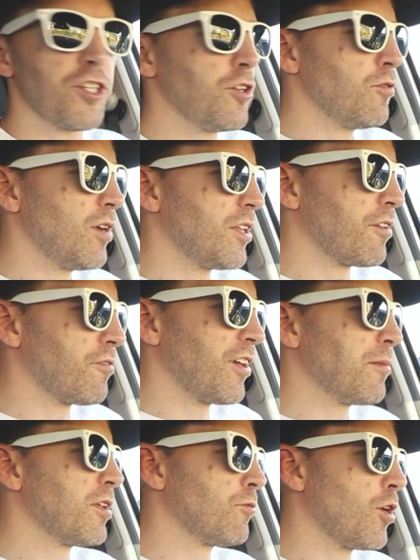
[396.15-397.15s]
two and the
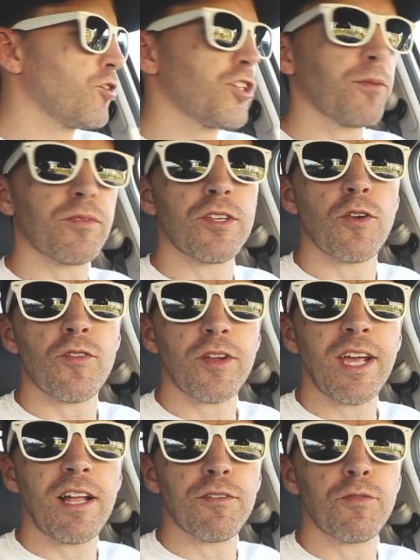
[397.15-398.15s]
family road trip to Northern
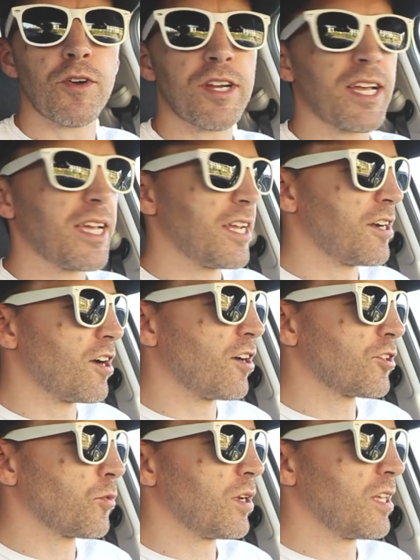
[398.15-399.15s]
California in
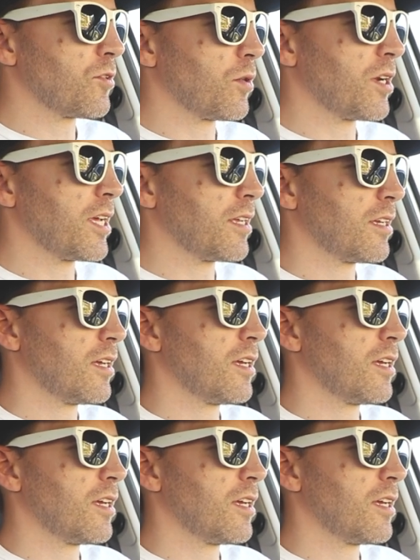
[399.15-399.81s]
our 2020